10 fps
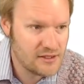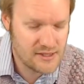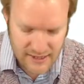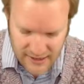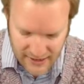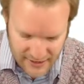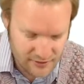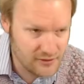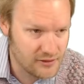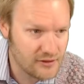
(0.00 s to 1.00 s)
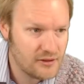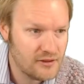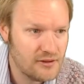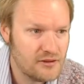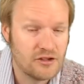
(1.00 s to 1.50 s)
tn.
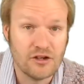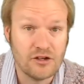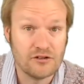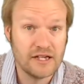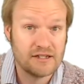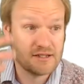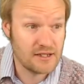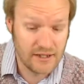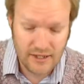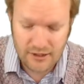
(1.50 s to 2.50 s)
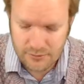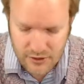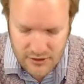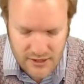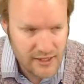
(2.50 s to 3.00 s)
That's the
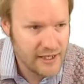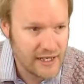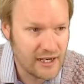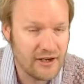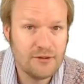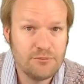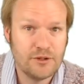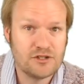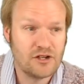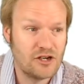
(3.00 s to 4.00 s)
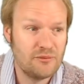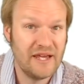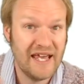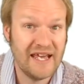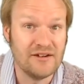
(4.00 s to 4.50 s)
output. And our inputs are going to
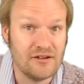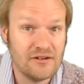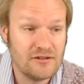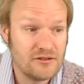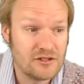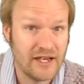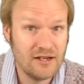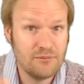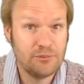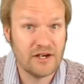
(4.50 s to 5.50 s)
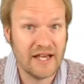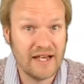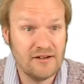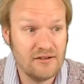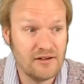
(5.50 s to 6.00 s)
be n. So input
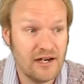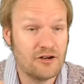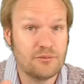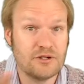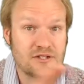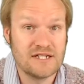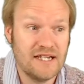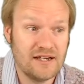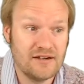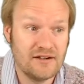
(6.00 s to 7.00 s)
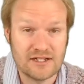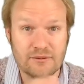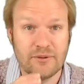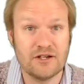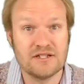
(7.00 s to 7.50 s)
n, output tn, as
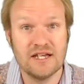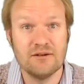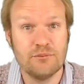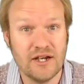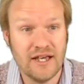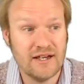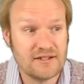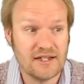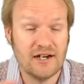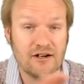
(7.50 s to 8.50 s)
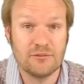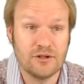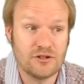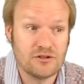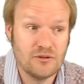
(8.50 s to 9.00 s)
opposed to input x,
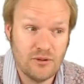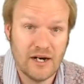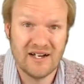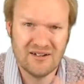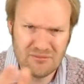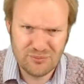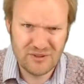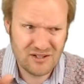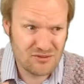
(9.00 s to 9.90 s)
output y. But